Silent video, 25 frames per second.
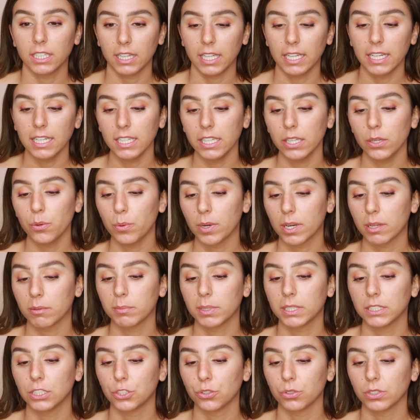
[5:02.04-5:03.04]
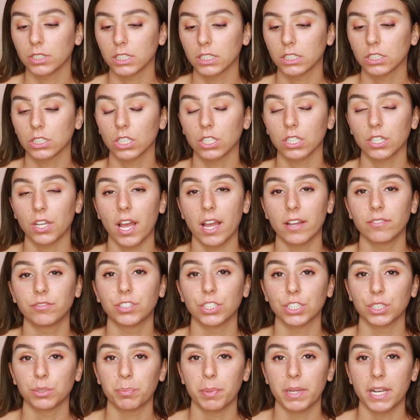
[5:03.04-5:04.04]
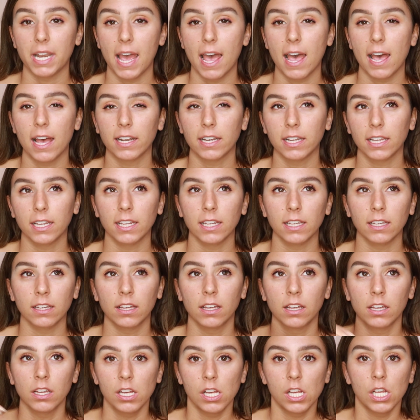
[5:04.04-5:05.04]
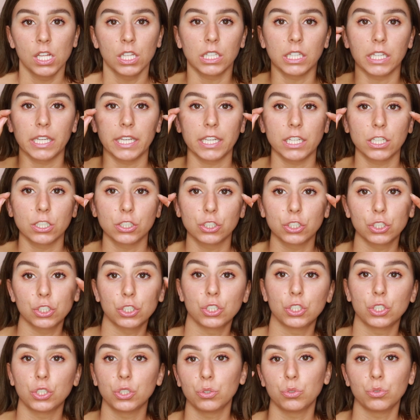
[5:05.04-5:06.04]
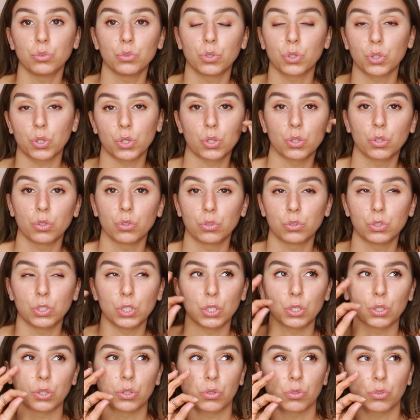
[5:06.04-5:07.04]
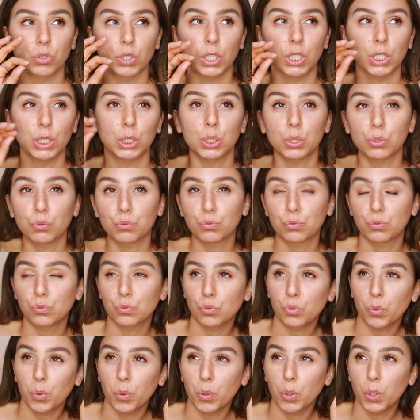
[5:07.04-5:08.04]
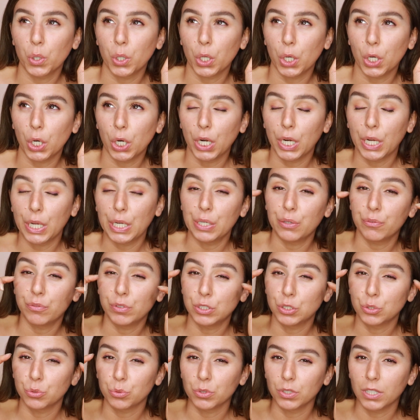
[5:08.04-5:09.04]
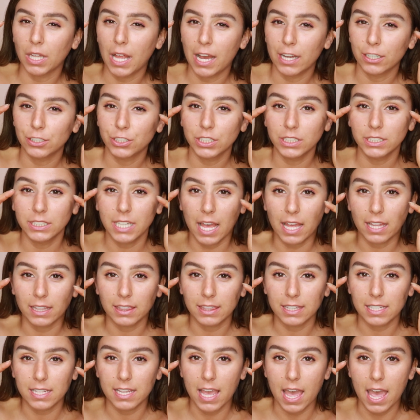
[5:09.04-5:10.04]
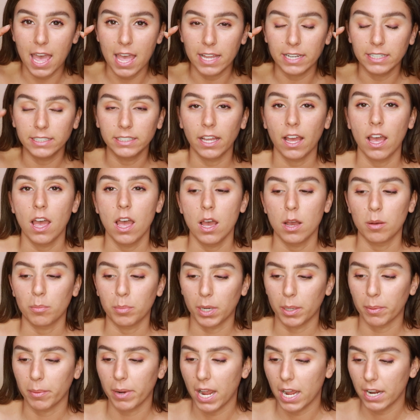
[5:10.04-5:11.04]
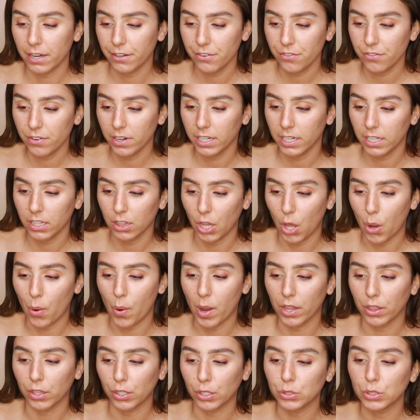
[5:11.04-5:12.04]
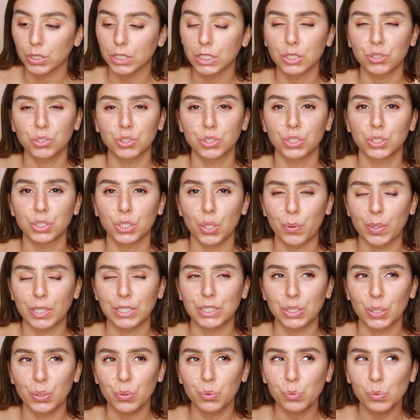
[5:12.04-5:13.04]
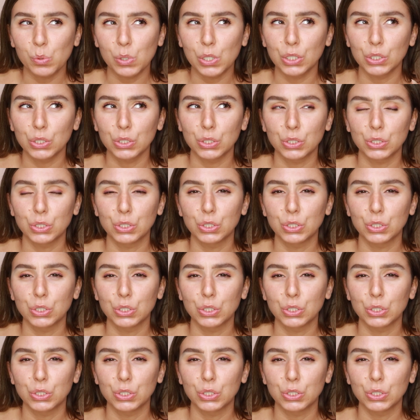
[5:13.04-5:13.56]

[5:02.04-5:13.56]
Lately when I've been doing this look, I've just been adding like 2 to 3 to 4 individual lashes at the end, but I'm kind of running low on those, so I don't want